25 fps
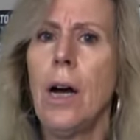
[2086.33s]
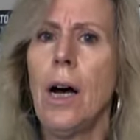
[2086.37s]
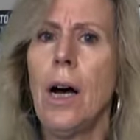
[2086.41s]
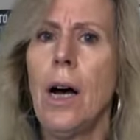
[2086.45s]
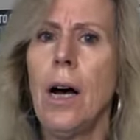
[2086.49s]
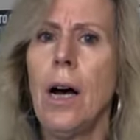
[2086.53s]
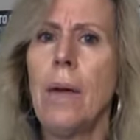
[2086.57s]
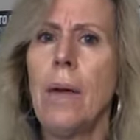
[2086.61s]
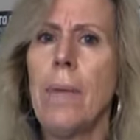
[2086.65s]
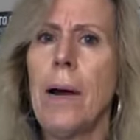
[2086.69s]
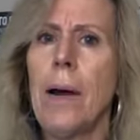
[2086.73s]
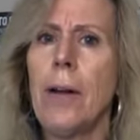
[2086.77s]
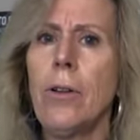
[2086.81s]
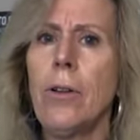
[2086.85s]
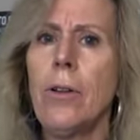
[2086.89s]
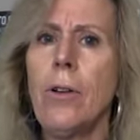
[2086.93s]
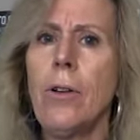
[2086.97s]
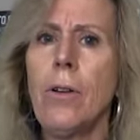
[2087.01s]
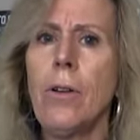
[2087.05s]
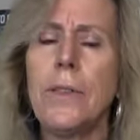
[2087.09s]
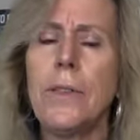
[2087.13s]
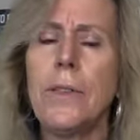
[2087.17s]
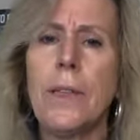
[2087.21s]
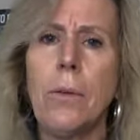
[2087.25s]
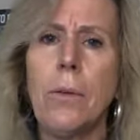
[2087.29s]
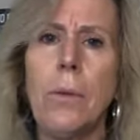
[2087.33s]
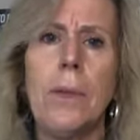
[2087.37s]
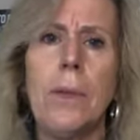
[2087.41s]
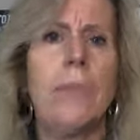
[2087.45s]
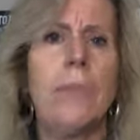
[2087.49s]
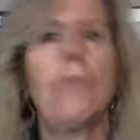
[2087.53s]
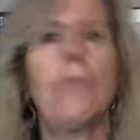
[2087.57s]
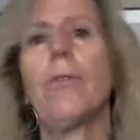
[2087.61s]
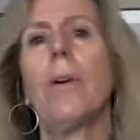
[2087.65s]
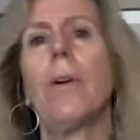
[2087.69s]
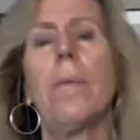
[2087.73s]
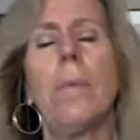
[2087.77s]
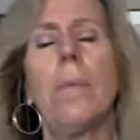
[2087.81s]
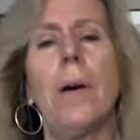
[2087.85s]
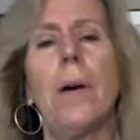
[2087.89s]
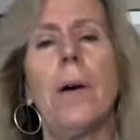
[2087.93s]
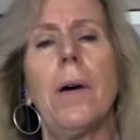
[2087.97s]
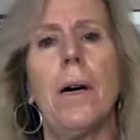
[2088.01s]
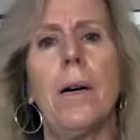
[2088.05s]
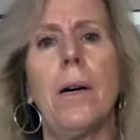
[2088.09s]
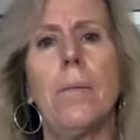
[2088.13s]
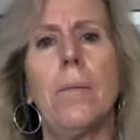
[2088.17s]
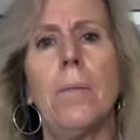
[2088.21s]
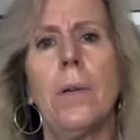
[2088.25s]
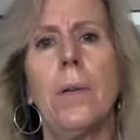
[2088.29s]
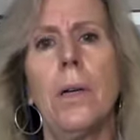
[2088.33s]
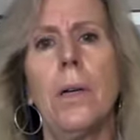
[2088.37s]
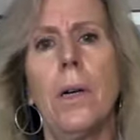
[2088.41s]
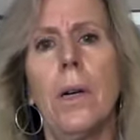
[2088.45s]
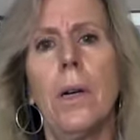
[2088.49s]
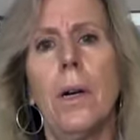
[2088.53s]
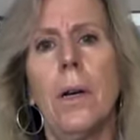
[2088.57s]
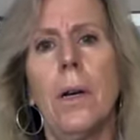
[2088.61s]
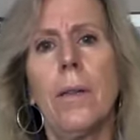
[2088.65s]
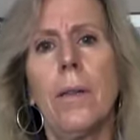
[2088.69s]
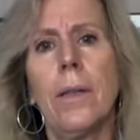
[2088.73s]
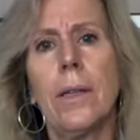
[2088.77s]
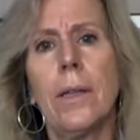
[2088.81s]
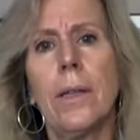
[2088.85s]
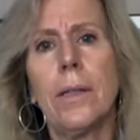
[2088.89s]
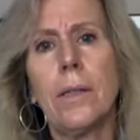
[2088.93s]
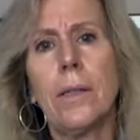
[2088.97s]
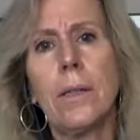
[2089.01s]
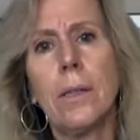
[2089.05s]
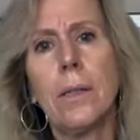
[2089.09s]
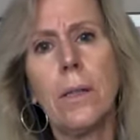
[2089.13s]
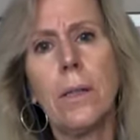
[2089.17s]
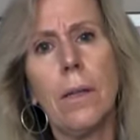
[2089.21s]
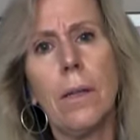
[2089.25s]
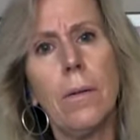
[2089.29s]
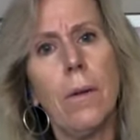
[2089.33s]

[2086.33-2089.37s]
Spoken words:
I don't know if someone from that's